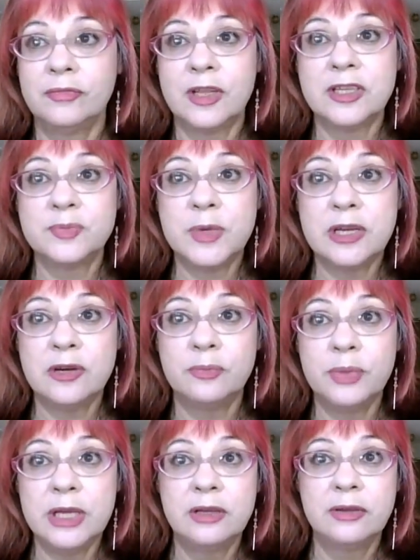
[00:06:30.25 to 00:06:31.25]
There's been a
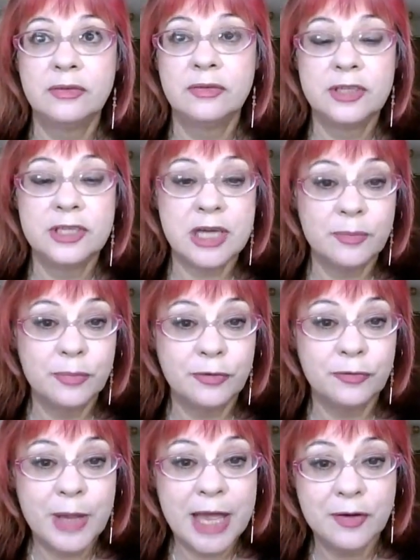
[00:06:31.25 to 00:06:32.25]
big dump
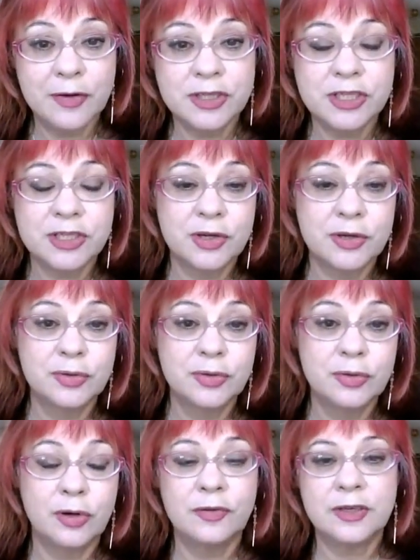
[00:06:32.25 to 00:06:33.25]
of powder
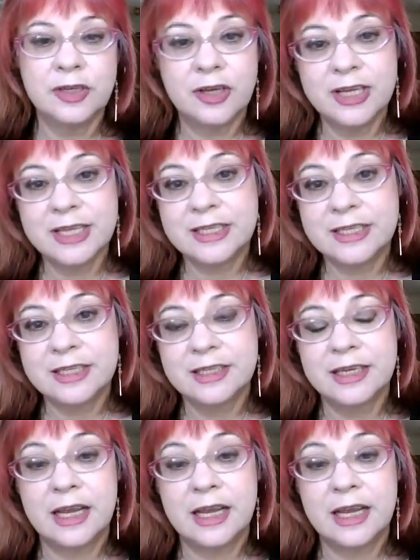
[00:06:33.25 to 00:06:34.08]
snow overnight,